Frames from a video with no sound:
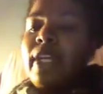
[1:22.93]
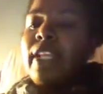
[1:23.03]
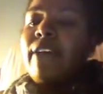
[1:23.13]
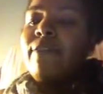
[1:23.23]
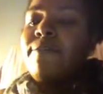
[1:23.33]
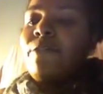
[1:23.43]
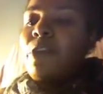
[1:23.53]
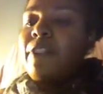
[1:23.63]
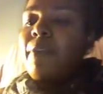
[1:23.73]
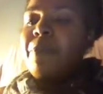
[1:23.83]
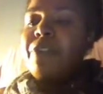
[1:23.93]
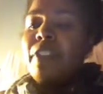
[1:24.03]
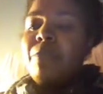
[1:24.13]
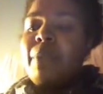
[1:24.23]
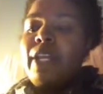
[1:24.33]
Level 4, they
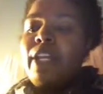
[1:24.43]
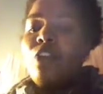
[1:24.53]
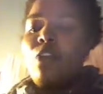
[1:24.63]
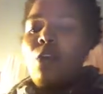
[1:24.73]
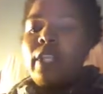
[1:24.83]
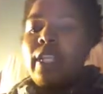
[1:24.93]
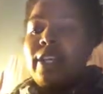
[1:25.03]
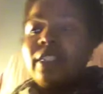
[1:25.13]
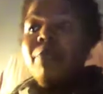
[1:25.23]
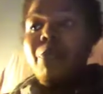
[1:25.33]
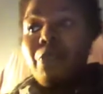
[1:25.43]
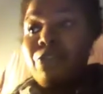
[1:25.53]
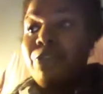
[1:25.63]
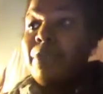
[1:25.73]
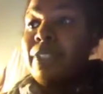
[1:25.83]
participate in online support
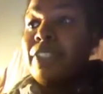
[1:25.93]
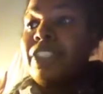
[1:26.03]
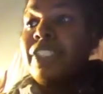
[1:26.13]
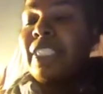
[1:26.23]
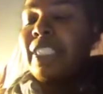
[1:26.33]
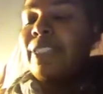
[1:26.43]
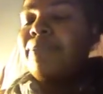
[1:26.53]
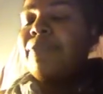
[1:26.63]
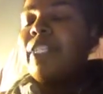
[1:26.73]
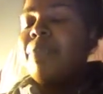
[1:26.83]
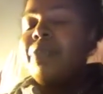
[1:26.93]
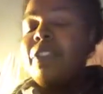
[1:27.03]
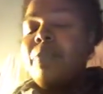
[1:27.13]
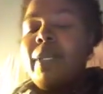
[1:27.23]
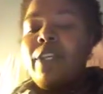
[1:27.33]
groups. Like I just said, they
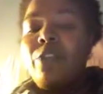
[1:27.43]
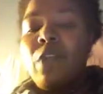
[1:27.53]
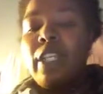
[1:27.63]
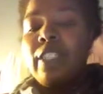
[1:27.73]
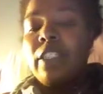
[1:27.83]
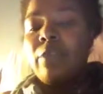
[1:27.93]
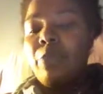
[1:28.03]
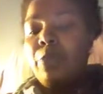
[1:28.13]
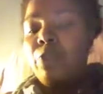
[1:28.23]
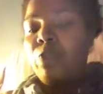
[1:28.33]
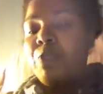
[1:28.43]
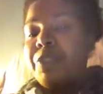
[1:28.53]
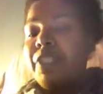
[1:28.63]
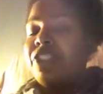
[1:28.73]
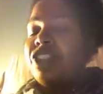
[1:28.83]
participate in online support groups
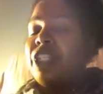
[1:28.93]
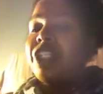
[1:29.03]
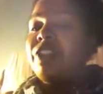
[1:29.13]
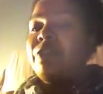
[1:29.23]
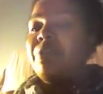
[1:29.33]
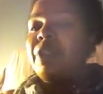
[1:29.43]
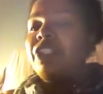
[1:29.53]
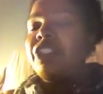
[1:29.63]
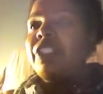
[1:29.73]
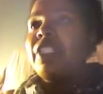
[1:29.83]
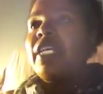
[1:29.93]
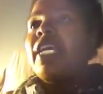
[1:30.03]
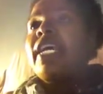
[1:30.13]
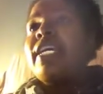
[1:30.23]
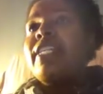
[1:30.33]
and exchange information
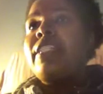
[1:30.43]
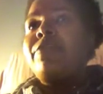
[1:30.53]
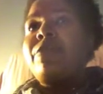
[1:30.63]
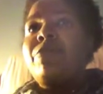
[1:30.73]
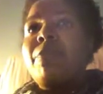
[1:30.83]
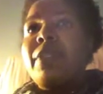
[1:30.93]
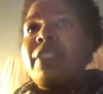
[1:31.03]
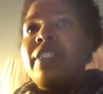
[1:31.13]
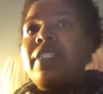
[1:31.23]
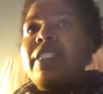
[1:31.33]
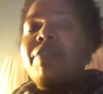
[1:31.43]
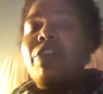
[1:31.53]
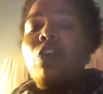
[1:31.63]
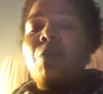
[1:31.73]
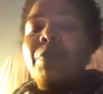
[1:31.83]
and different remedies and
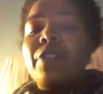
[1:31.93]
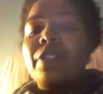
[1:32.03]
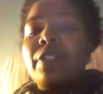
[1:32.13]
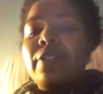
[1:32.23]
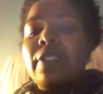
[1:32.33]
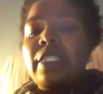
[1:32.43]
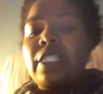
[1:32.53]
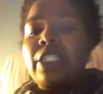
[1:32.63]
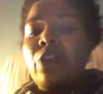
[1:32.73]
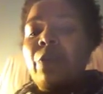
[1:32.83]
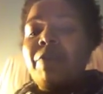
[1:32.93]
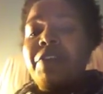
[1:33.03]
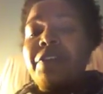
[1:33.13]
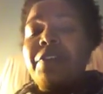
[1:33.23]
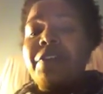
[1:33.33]
different coping skills to deal with
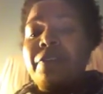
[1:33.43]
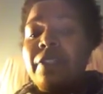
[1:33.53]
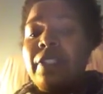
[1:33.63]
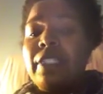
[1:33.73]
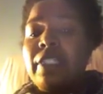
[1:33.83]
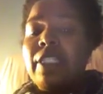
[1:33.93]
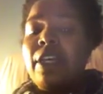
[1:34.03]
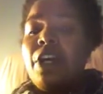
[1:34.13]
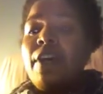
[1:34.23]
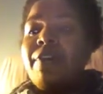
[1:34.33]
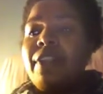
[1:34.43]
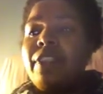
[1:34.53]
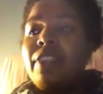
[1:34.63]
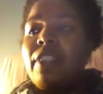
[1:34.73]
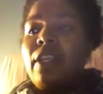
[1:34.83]
their illnesses that
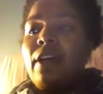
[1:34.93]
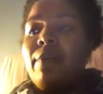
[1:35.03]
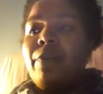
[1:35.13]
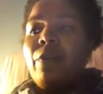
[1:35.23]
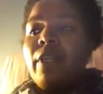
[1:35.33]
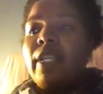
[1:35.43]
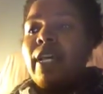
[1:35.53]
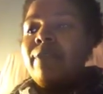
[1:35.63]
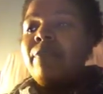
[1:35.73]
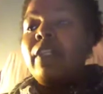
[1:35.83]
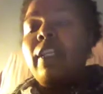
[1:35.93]
online.